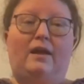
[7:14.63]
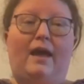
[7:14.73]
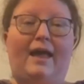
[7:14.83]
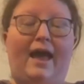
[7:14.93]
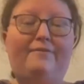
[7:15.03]

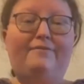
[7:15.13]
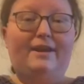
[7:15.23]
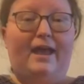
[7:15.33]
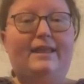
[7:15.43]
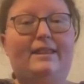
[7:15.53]
I haven't
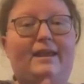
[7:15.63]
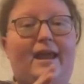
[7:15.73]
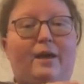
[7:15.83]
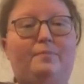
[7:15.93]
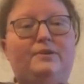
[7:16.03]
had that
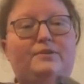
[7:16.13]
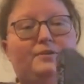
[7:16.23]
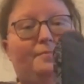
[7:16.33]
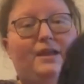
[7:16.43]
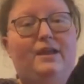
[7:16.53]
happen
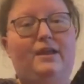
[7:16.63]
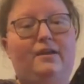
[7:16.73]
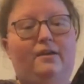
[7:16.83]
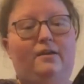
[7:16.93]
to me